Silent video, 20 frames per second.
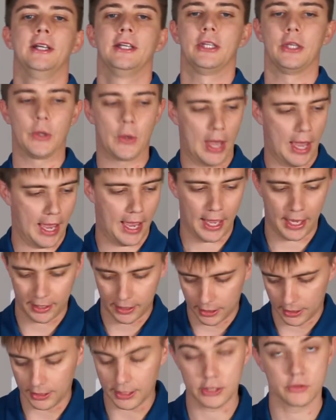you had
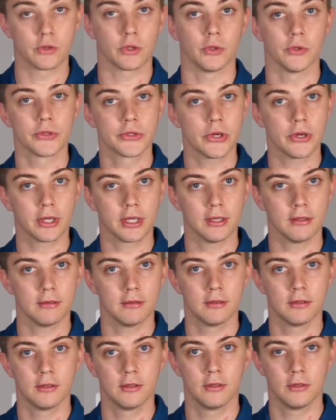an electrical
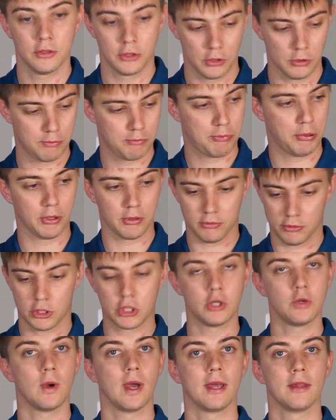circuit. You put
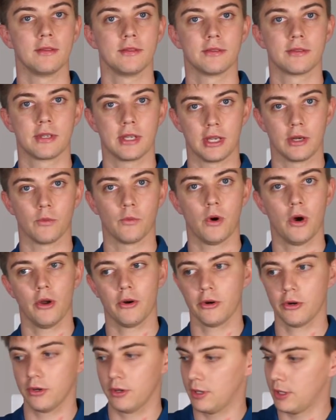two ends in
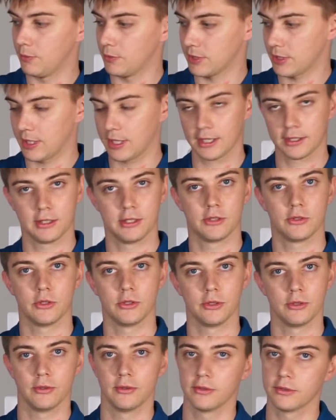water, it was connected
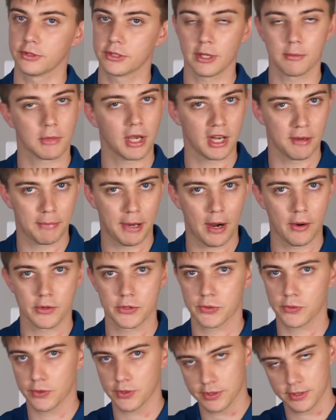to some kind of power
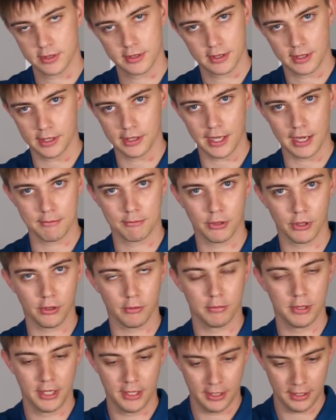source, a light
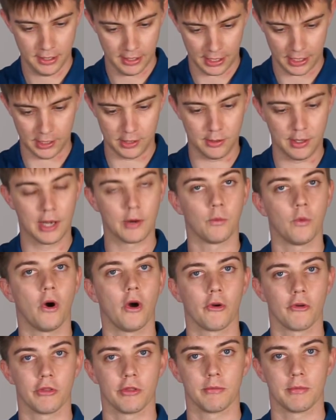bulb, and you had
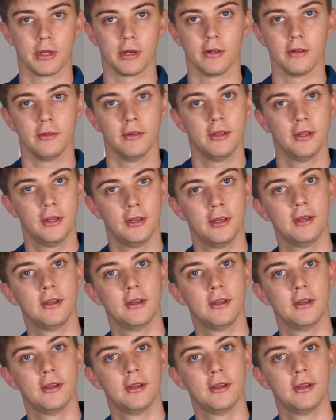water in the middle.